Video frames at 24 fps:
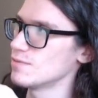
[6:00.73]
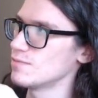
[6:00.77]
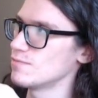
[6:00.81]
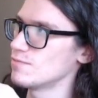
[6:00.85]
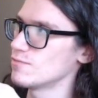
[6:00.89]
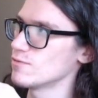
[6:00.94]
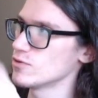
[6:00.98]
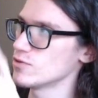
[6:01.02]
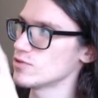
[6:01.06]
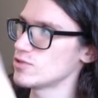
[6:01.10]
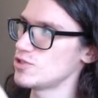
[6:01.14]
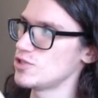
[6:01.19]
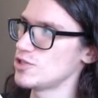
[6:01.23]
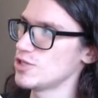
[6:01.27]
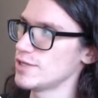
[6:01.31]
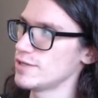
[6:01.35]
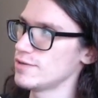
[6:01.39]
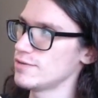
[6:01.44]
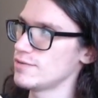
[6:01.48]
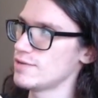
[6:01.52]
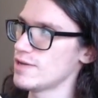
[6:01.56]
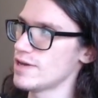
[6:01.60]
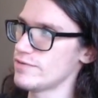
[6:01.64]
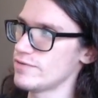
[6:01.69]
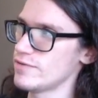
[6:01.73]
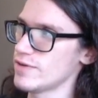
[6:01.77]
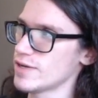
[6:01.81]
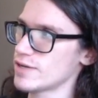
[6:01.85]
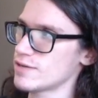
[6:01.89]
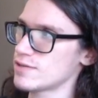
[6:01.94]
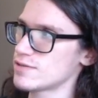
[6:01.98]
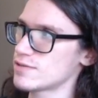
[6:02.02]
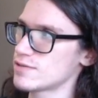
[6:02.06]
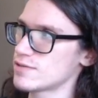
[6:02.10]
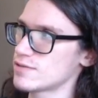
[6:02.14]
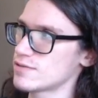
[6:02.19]
first gen
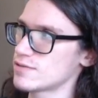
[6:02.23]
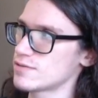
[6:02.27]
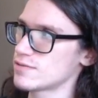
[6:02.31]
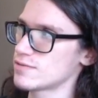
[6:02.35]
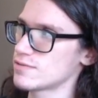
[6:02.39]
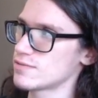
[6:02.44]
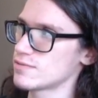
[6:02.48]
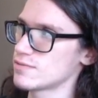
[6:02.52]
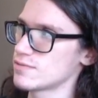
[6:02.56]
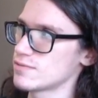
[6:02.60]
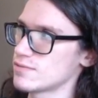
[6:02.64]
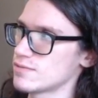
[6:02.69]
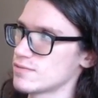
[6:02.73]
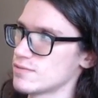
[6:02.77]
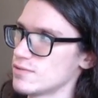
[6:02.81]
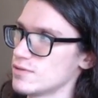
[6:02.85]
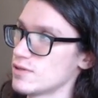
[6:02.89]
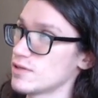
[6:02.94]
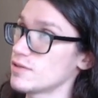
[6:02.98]
FX, or not